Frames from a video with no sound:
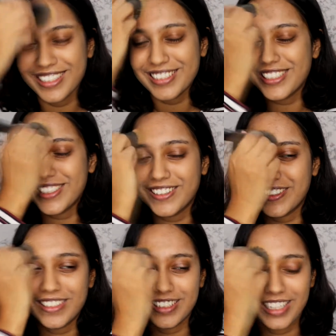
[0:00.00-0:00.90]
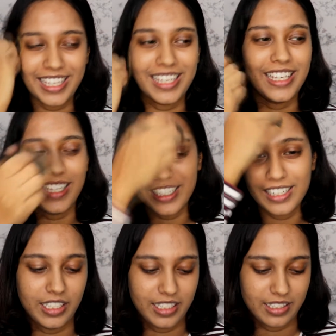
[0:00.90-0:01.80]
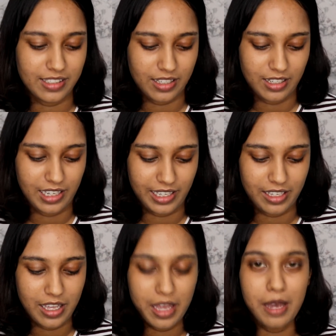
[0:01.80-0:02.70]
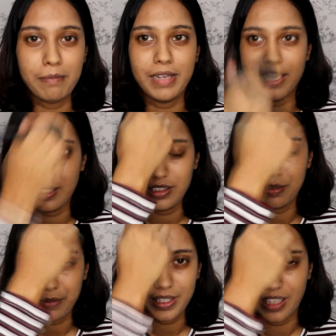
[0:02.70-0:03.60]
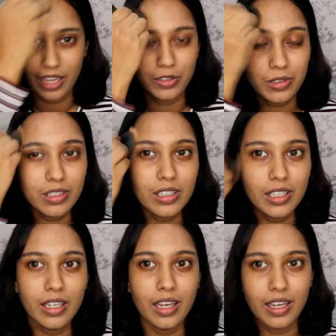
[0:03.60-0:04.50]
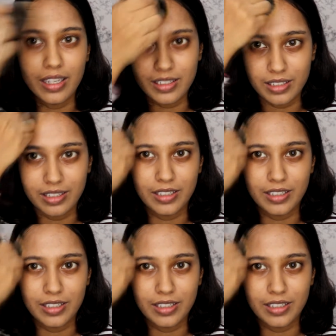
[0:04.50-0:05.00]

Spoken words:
so he is like playing the piano, and